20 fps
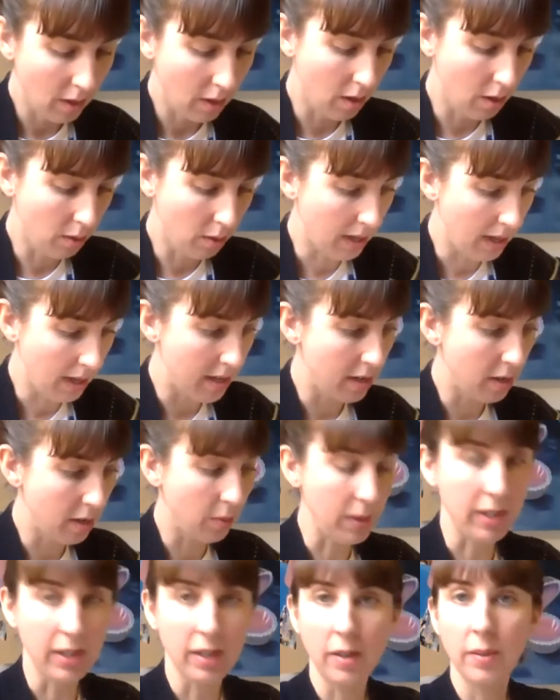Okay, here
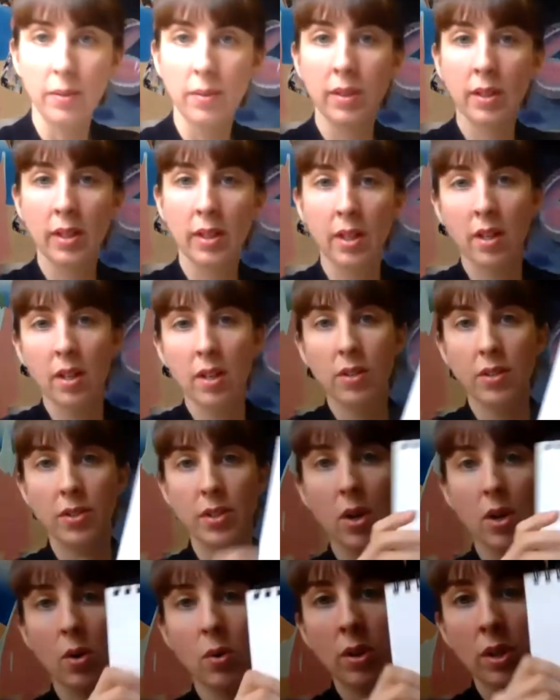we go.
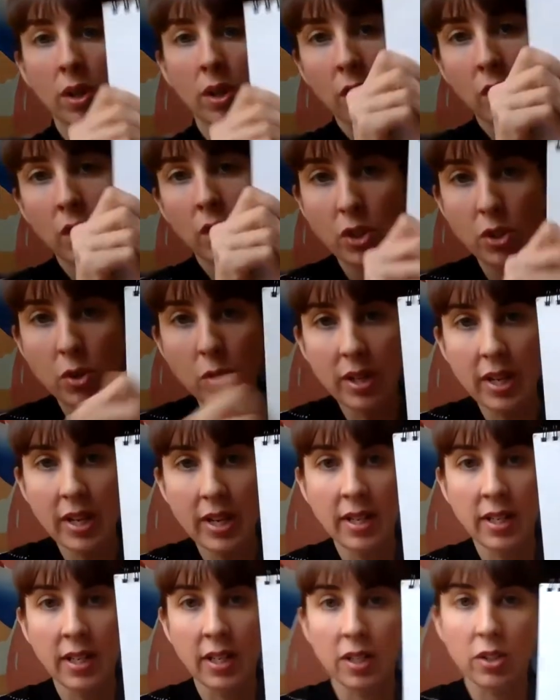So you
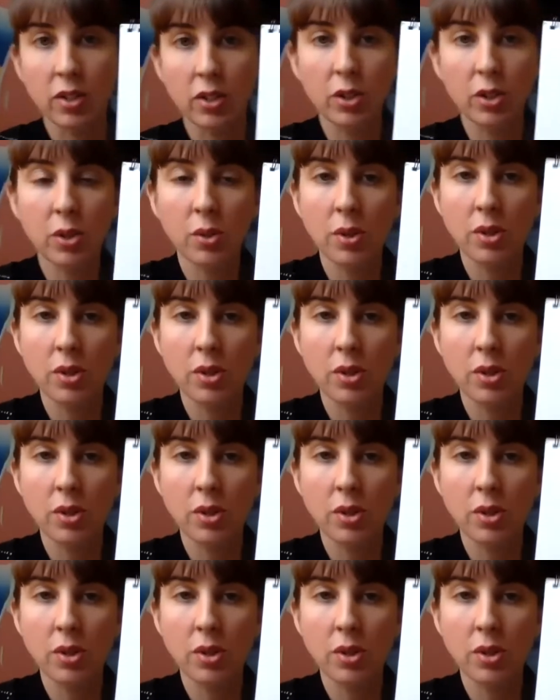can do